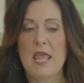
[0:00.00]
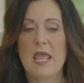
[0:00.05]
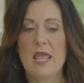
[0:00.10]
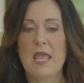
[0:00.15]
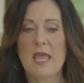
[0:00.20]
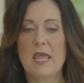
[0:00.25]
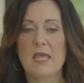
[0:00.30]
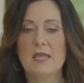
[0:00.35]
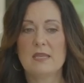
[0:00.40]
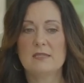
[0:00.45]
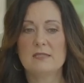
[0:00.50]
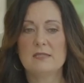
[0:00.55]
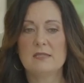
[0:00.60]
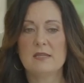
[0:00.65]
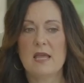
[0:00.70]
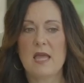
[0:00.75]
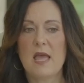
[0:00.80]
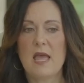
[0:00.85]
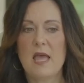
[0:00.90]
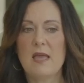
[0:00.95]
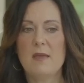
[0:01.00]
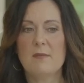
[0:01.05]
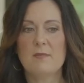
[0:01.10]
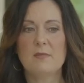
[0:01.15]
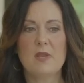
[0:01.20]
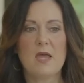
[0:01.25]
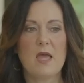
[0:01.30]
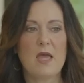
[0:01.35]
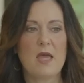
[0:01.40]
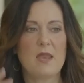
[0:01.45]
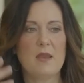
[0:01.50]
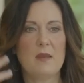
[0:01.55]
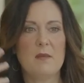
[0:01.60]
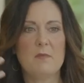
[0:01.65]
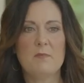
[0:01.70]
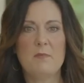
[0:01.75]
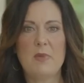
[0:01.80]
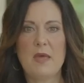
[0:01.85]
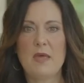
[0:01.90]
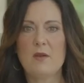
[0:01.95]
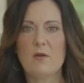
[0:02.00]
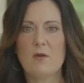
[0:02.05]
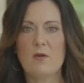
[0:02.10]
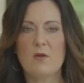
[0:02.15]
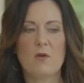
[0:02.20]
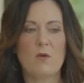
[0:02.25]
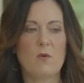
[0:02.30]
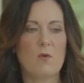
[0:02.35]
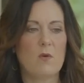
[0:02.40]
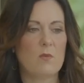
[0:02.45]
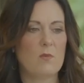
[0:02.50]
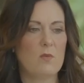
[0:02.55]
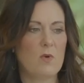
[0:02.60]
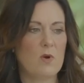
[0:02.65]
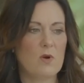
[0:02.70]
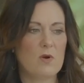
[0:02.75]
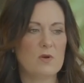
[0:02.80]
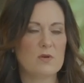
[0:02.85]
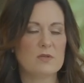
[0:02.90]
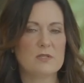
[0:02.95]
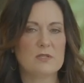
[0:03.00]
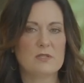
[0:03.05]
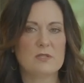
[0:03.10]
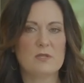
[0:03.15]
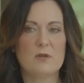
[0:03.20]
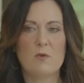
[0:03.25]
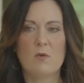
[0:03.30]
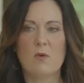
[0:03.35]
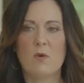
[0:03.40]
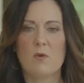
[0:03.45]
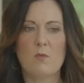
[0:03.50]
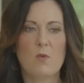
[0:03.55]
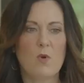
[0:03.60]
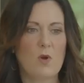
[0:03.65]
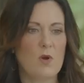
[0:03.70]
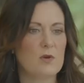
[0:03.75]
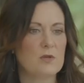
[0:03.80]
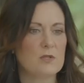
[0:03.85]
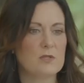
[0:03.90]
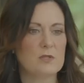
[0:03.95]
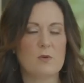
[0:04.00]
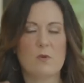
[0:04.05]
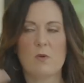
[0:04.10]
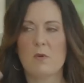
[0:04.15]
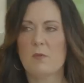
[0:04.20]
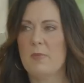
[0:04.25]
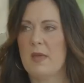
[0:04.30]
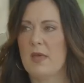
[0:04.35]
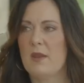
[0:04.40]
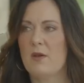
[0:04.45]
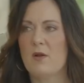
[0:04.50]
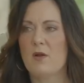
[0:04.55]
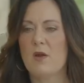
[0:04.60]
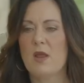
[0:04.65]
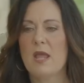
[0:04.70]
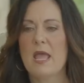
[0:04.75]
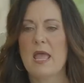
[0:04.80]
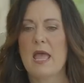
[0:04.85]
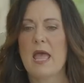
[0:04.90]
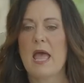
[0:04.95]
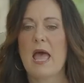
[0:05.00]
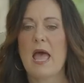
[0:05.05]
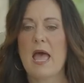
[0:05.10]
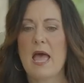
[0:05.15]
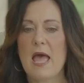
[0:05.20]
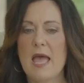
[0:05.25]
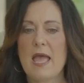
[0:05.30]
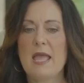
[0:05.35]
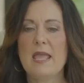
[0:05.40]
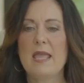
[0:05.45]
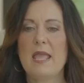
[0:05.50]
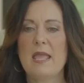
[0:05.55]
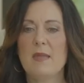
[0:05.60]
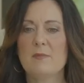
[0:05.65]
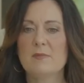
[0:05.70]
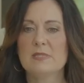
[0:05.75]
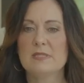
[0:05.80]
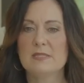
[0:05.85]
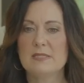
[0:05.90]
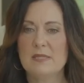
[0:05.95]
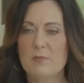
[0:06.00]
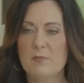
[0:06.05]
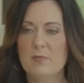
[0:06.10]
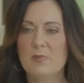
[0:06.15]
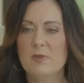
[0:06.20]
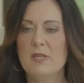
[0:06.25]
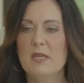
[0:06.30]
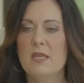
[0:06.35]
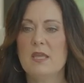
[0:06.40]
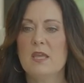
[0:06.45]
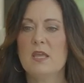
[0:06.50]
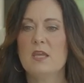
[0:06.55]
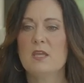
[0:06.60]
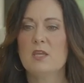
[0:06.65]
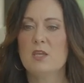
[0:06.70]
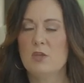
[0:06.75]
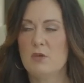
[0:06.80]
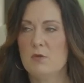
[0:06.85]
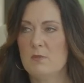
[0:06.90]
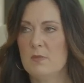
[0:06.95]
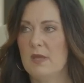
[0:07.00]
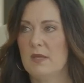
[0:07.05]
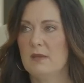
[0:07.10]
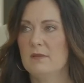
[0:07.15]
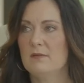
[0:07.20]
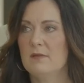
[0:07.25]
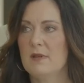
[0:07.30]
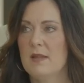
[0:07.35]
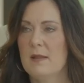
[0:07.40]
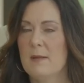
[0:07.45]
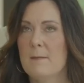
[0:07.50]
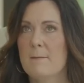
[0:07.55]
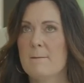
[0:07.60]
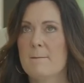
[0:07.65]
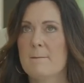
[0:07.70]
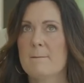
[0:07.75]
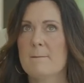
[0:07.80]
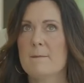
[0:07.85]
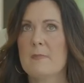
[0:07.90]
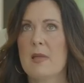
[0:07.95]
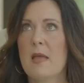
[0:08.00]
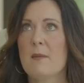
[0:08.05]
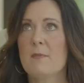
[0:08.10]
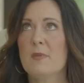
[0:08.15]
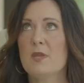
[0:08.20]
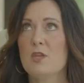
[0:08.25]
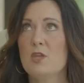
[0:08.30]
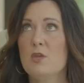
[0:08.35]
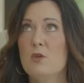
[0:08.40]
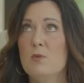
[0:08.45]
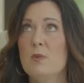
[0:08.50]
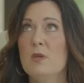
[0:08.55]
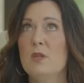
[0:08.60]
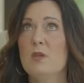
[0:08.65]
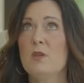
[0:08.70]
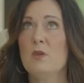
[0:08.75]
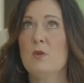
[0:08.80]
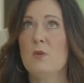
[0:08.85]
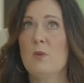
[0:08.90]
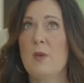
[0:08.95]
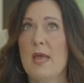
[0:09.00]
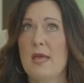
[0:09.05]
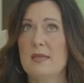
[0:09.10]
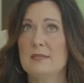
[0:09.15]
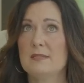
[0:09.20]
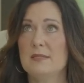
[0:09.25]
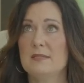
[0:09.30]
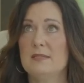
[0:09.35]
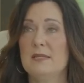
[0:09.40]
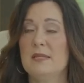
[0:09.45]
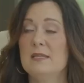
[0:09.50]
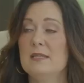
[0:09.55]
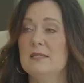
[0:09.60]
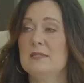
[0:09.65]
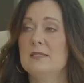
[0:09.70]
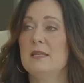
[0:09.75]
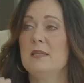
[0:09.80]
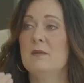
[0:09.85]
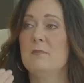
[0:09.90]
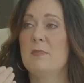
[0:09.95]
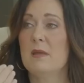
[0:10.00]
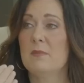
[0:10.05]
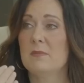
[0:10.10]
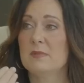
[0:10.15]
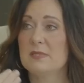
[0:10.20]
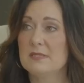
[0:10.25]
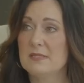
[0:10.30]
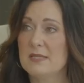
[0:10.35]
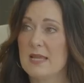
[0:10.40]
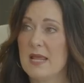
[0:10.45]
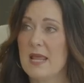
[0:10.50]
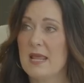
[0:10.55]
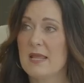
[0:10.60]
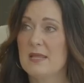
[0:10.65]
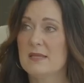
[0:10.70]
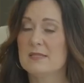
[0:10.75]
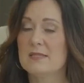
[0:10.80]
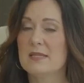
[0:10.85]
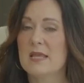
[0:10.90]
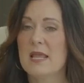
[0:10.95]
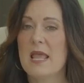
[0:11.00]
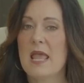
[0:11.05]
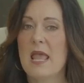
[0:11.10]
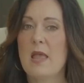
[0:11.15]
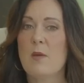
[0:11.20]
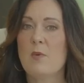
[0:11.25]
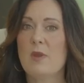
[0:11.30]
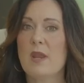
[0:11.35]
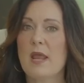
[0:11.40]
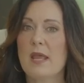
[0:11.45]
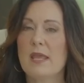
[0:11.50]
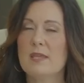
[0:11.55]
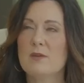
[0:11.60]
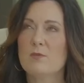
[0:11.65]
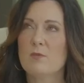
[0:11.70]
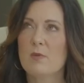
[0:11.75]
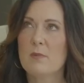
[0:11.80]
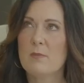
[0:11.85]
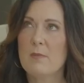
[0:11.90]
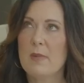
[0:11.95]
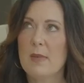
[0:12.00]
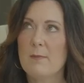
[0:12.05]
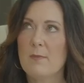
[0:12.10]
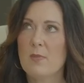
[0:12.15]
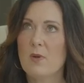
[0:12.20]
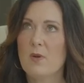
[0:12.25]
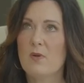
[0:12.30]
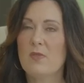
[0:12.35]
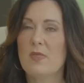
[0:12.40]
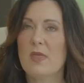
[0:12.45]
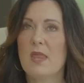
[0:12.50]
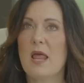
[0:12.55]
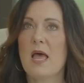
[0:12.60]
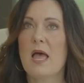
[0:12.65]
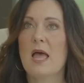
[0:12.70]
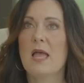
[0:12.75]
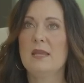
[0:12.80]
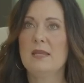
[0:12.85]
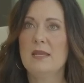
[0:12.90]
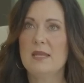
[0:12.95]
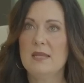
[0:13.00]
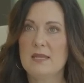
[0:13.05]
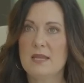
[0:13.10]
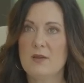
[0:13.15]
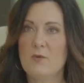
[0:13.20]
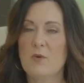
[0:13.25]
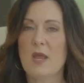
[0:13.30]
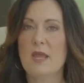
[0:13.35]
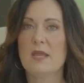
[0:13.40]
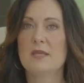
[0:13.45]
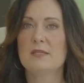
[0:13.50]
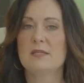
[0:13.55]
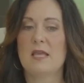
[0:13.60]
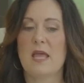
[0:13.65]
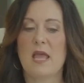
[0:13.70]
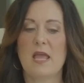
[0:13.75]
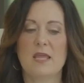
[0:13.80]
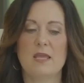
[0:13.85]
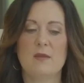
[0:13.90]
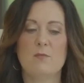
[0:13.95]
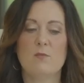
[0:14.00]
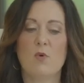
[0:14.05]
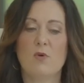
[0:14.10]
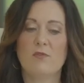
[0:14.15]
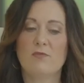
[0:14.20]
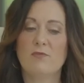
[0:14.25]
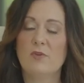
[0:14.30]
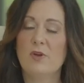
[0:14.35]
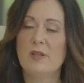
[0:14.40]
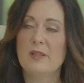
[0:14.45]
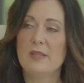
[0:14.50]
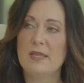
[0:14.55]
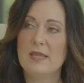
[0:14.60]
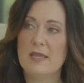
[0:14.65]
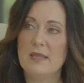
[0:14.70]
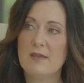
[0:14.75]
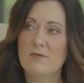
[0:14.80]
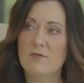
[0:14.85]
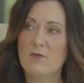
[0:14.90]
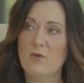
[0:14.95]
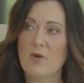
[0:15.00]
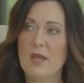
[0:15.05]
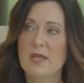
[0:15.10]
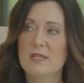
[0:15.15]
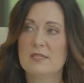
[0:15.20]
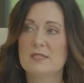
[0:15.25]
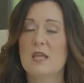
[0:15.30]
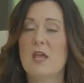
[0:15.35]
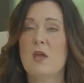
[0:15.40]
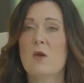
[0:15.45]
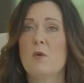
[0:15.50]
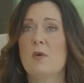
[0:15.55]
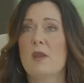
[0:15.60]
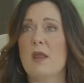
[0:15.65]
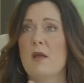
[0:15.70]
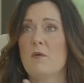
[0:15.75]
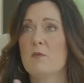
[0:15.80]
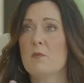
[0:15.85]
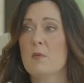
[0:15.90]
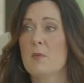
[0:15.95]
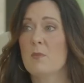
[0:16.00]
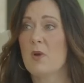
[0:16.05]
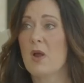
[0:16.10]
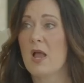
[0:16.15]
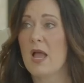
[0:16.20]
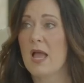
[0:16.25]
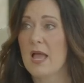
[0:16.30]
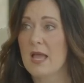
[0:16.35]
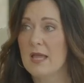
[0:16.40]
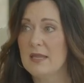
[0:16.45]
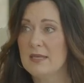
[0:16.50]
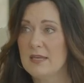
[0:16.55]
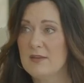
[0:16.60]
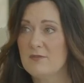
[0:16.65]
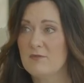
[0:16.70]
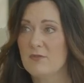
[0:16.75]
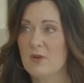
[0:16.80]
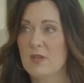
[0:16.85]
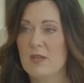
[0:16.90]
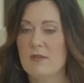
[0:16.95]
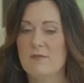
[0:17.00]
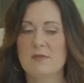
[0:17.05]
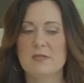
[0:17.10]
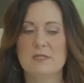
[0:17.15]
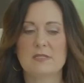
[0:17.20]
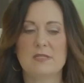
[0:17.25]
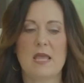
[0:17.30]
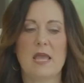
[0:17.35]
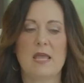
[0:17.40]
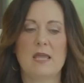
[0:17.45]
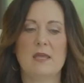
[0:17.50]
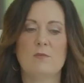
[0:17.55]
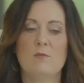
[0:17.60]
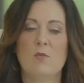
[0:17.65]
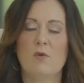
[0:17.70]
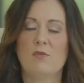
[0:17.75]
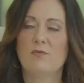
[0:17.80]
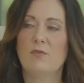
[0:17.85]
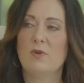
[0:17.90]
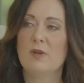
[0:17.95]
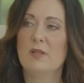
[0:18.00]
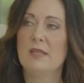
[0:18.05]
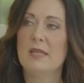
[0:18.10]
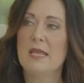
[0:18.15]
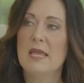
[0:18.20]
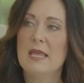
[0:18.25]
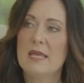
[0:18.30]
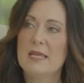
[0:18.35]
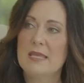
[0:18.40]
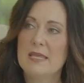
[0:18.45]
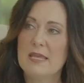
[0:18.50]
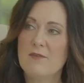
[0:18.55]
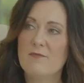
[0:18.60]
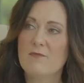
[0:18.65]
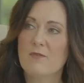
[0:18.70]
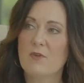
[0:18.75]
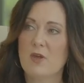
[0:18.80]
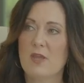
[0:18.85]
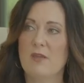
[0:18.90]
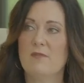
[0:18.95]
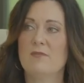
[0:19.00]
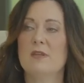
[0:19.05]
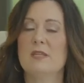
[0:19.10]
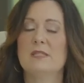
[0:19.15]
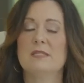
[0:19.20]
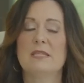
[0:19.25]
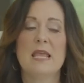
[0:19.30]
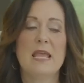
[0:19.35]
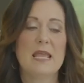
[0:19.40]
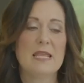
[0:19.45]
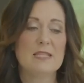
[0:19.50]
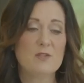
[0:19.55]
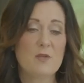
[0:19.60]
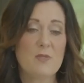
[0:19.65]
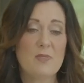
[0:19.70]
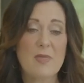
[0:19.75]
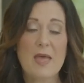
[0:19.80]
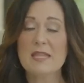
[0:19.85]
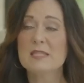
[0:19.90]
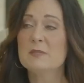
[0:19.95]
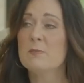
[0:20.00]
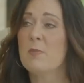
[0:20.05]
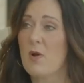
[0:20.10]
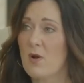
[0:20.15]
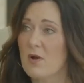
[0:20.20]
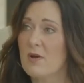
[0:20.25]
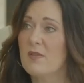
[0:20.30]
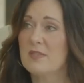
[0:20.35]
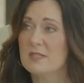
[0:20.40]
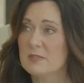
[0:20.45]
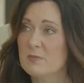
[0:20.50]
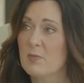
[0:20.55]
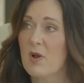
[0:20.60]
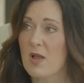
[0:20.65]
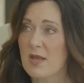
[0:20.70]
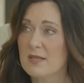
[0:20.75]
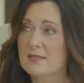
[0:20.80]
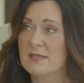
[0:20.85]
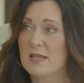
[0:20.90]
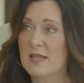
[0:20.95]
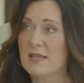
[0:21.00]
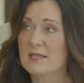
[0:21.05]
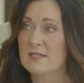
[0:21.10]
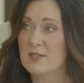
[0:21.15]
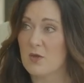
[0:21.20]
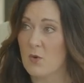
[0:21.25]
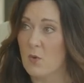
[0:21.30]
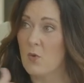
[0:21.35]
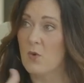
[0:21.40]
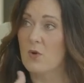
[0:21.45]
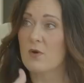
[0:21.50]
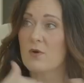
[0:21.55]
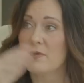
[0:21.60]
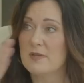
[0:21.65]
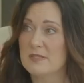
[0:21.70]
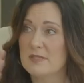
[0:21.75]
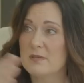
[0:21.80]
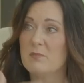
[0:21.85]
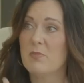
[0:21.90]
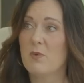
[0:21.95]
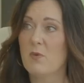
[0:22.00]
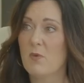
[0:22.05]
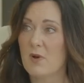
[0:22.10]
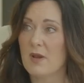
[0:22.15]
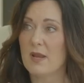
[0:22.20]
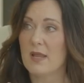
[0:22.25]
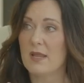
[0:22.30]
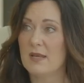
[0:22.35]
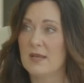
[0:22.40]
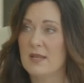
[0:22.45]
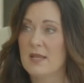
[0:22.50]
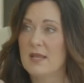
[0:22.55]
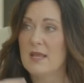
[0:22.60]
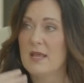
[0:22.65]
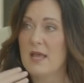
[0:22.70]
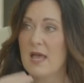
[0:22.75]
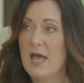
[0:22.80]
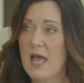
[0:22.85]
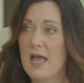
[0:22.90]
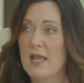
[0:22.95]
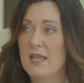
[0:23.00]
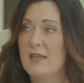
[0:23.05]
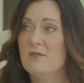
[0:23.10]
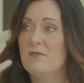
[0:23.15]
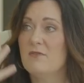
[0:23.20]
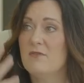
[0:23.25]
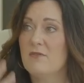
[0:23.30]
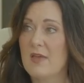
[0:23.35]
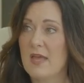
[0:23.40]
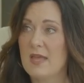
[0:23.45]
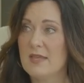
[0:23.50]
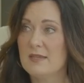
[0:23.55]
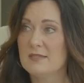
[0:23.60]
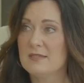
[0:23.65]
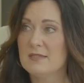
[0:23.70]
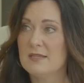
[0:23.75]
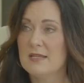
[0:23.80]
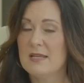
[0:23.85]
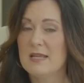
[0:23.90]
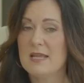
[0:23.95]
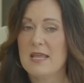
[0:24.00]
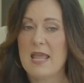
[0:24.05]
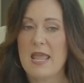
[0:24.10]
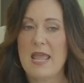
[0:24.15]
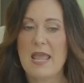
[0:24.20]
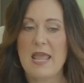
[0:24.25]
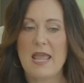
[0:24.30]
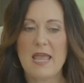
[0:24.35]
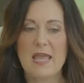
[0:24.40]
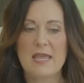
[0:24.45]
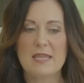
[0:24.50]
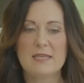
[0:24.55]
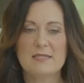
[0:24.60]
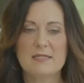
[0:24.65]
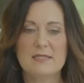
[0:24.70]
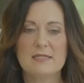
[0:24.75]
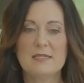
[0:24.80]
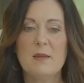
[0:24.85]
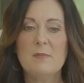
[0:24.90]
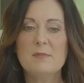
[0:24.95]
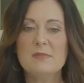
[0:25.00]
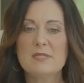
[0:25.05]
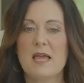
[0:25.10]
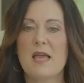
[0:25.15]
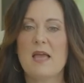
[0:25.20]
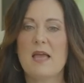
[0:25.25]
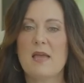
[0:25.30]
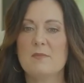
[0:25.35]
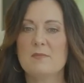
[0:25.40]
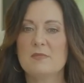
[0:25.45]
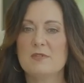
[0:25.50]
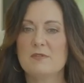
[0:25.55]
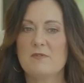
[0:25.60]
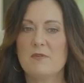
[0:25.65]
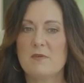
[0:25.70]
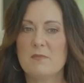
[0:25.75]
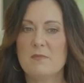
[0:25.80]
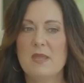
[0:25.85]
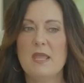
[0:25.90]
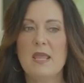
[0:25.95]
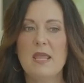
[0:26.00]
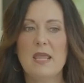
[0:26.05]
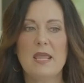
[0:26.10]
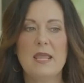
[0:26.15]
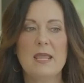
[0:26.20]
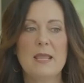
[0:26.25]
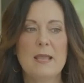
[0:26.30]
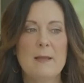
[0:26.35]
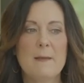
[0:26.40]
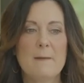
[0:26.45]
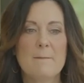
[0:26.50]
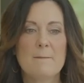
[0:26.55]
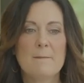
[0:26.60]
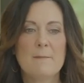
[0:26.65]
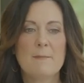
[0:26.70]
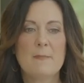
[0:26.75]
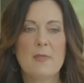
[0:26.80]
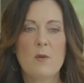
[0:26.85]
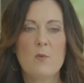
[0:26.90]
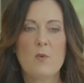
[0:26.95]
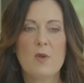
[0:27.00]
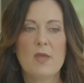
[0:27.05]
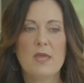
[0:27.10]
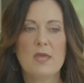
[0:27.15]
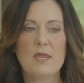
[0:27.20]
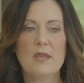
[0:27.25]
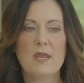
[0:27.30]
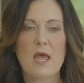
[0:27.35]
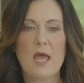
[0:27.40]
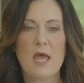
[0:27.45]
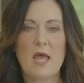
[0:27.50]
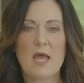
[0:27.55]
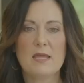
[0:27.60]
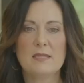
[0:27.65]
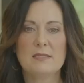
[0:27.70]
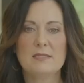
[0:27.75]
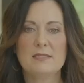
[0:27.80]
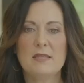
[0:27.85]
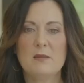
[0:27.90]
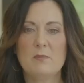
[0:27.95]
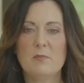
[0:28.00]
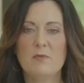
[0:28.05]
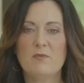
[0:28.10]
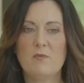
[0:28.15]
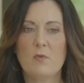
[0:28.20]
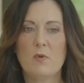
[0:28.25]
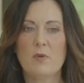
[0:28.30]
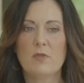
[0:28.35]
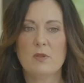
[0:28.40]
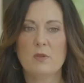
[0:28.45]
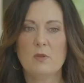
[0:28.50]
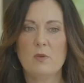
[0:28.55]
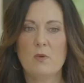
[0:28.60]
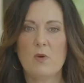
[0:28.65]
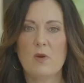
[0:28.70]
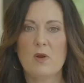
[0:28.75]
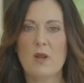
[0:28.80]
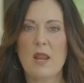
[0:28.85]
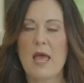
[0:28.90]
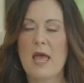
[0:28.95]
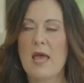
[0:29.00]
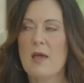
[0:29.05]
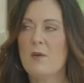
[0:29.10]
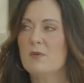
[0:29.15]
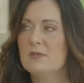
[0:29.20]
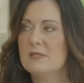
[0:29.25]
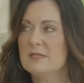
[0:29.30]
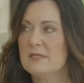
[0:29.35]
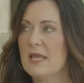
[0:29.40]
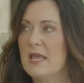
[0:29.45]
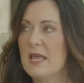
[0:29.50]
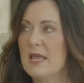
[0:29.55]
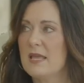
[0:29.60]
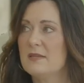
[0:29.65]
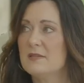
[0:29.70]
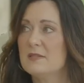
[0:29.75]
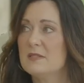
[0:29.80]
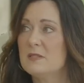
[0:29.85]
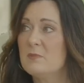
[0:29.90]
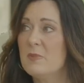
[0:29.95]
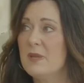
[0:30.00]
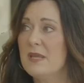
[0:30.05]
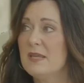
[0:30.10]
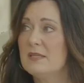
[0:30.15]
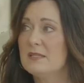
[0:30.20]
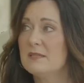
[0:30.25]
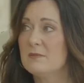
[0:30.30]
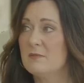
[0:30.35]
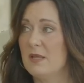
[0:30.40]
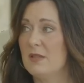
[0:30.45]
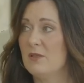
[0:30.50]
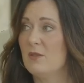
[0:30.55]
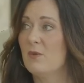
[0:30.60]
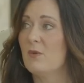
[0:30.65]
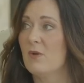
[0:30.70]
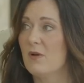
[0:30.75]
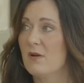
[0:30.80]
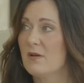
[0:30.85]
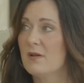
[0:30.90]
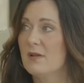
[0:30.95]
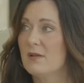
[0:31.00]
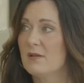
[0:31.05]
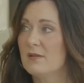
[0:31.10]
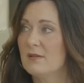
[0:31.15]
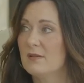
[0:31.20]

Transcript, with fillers: And I am not better or worse or worse or better. I am simply human. I'm a human who has the tendency to make mistakes. And when I can remember that I need grace, I can more freely give grace. When I remember I need forgiveness, I can more freely give forgiveness. And so that's part of this process. The order is important. I confess. And sometimes for me, when I sit before the Lord, I will say, speak to me, Lord.